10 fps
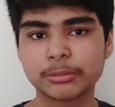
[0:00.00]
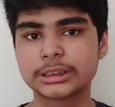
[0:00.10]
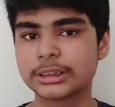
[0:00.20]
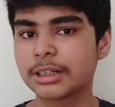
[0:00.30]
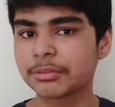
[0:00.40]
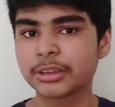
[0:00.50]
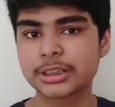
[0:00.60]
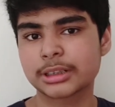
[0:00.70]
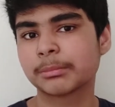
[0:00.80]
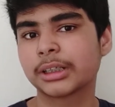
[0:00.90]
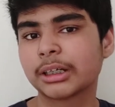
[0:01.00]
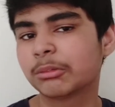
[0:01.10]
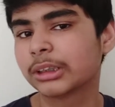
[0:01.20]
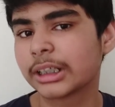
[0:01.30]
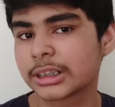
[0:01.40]
It's definitely something I
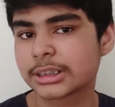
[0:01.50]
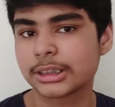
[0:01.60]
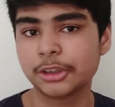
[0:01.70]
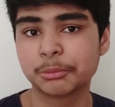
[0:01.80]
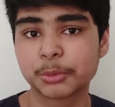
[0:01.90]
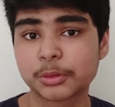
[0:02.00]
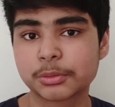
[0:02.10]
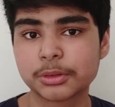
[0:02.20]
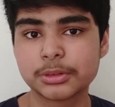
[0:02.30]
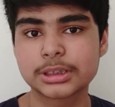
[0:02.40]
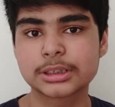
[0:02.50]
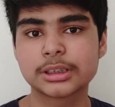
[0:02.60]
would like to see on more phones.